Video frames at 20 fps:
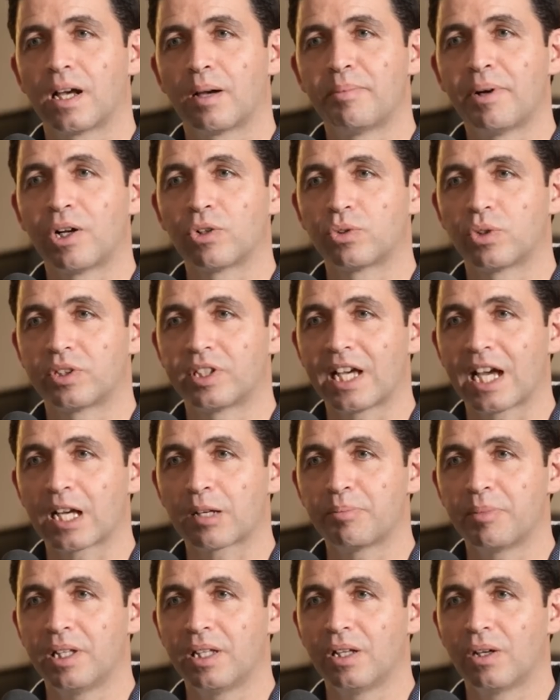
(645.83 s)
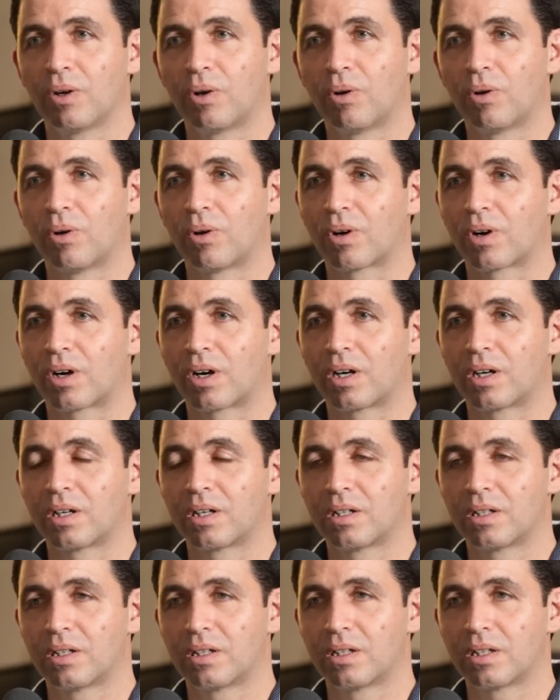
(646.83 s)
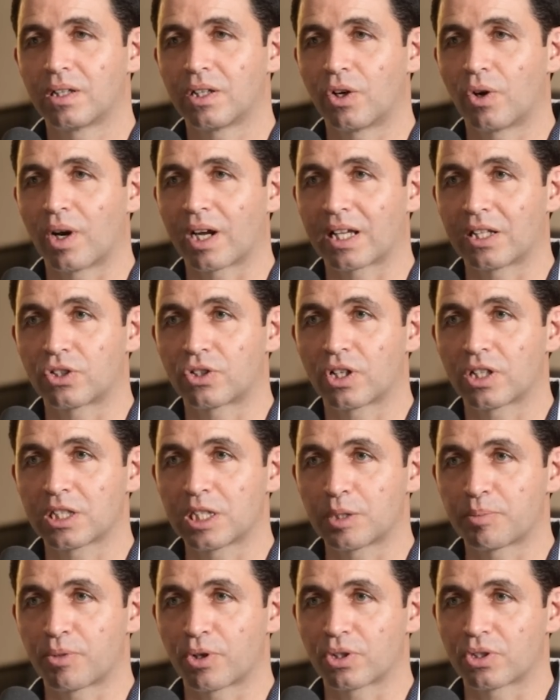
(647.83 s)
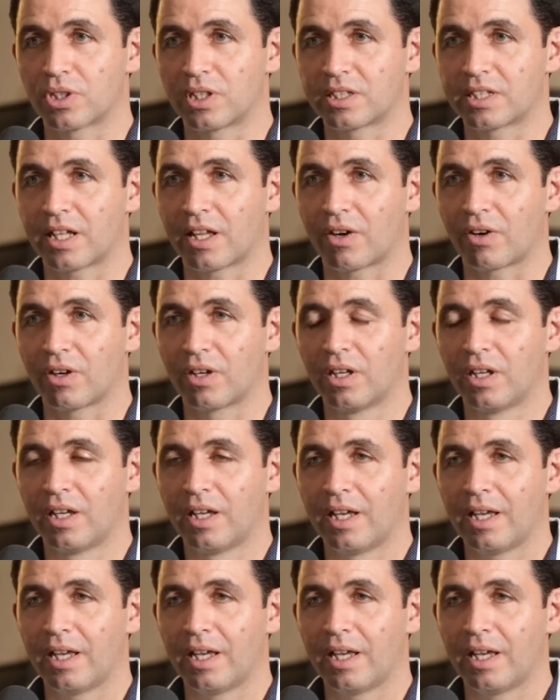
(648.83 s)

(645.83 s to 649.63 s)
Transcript: about to attack me or you know, I can trust this person, etc.